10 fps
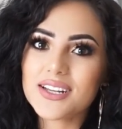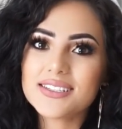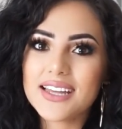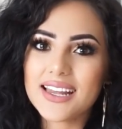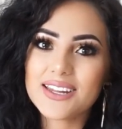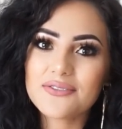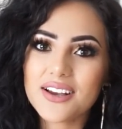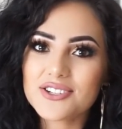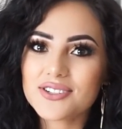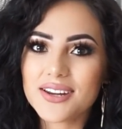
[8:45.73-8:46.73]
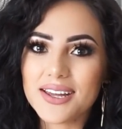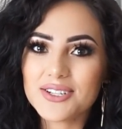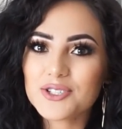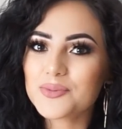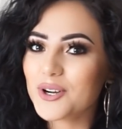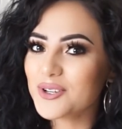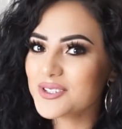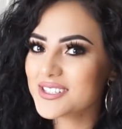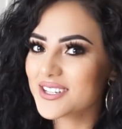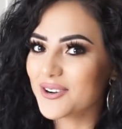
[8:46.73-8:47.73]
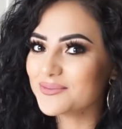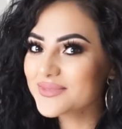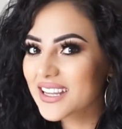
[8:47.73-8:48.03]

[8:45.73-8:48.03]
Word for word: a daily fashion inspo. So